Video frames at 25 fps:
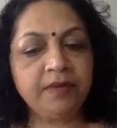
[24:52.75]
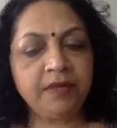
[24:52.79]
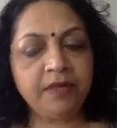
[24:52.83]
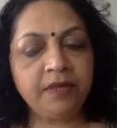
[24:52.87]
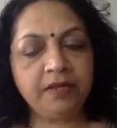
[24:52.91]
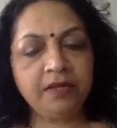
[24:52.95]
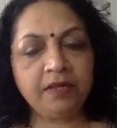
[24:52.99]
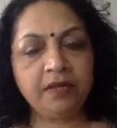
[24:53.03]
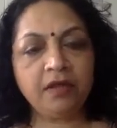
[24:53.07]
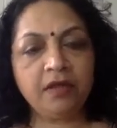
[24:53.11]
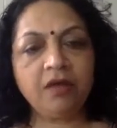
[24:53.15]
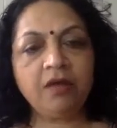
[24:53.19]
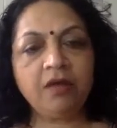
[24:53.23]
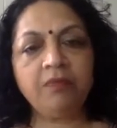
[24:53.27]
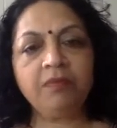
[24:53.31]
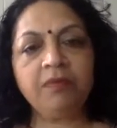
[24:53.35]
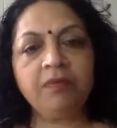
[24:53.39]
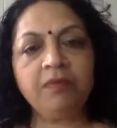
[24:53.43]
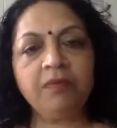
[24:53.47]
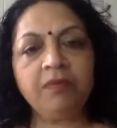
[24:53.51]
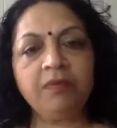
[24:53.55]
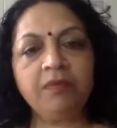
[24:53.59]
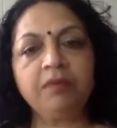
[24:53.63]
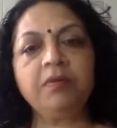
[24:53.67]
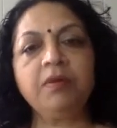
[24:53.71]
in the
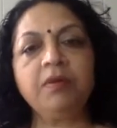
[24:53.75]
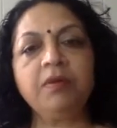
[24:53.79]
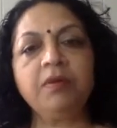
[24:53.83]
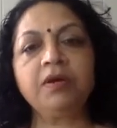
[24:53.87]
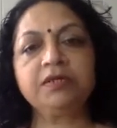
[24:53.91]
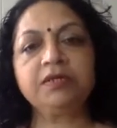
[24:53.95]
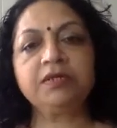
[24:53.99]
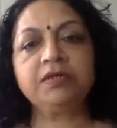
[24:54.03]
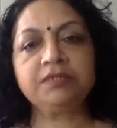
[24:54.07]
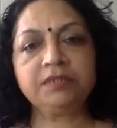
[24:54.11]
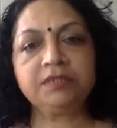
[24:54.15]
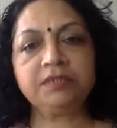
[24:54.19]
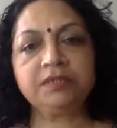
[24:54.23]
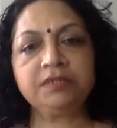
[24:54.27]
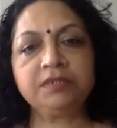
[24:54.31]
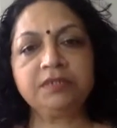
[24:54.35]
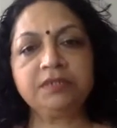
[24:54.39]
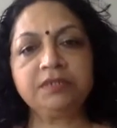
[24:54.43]
comment box